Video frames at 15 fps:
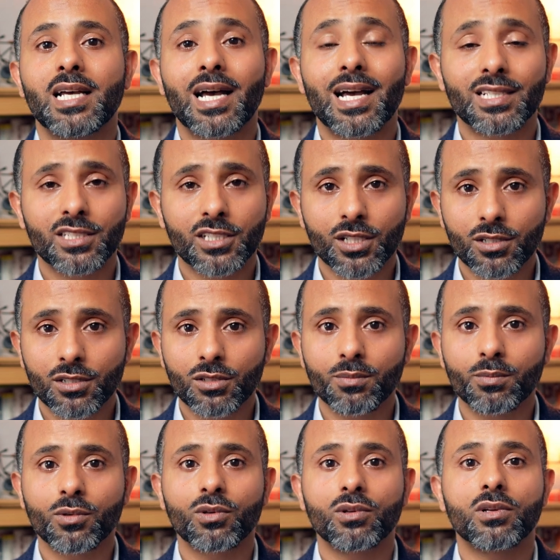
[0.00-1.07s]
a
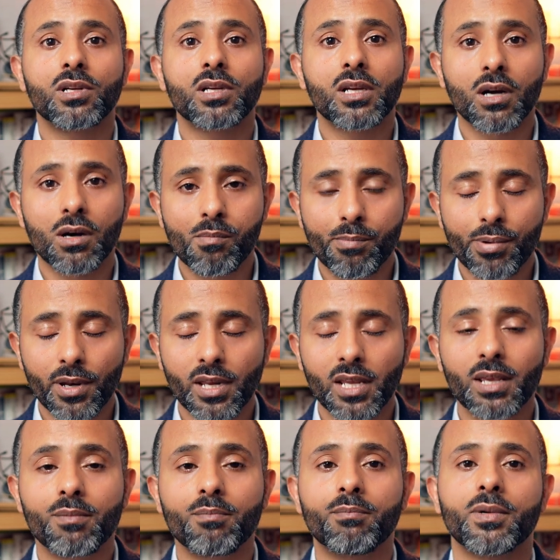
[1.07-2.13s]
charitable
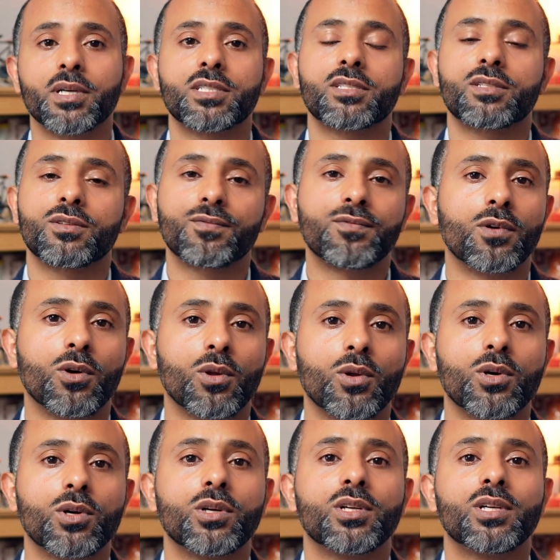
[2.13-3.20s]
company must
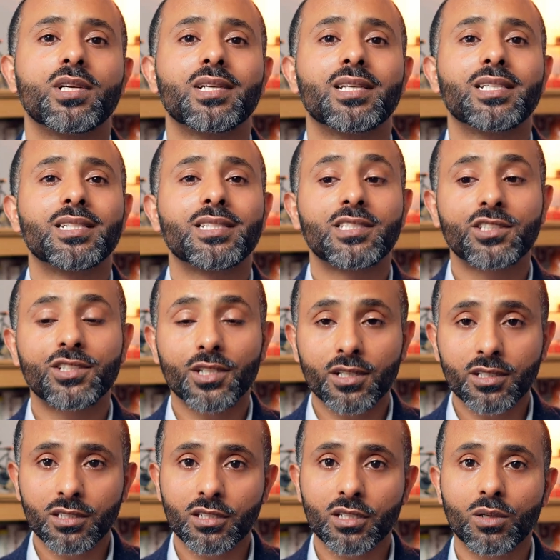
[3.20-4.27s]
follow
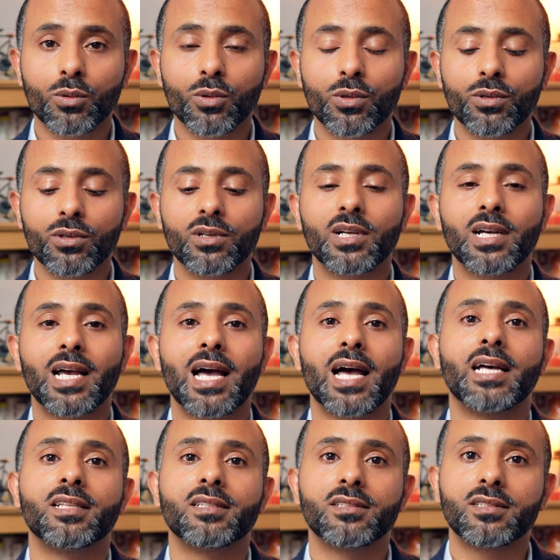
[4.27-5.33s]
charity law
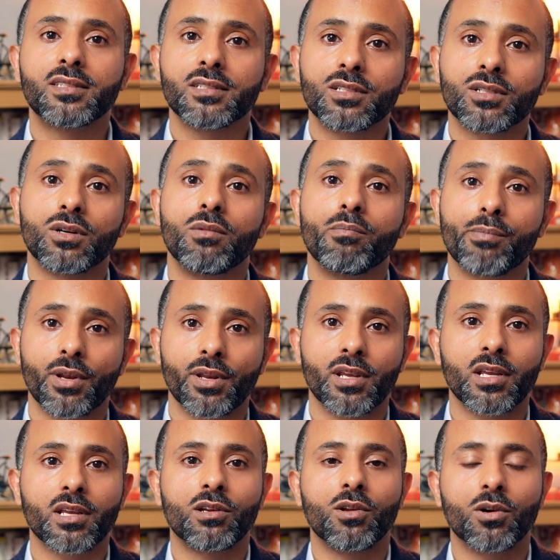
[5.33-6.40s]
and
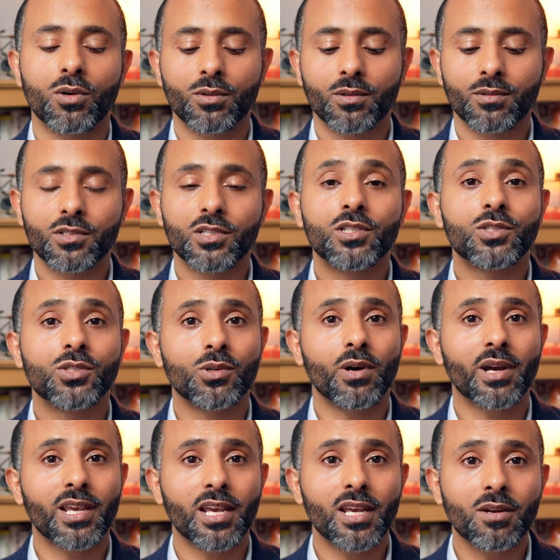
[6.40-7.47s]
company law. So
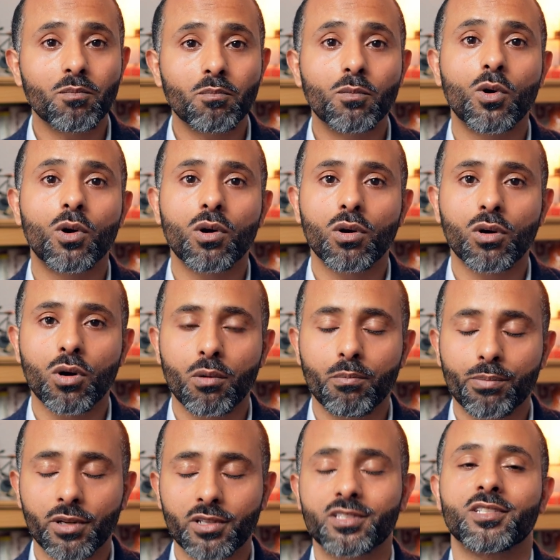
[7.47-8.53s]
again, more
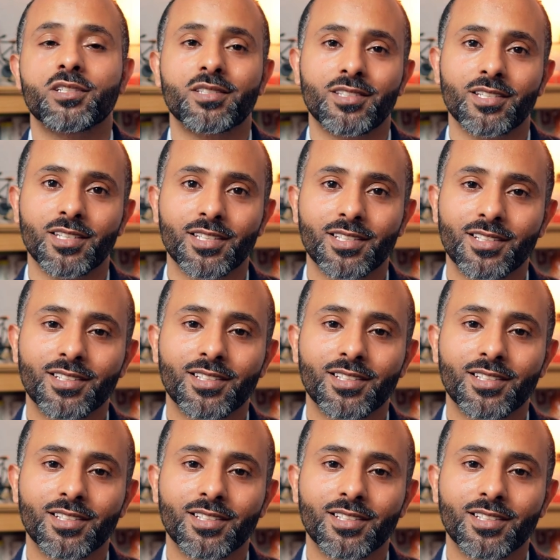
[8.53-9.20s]
complexity.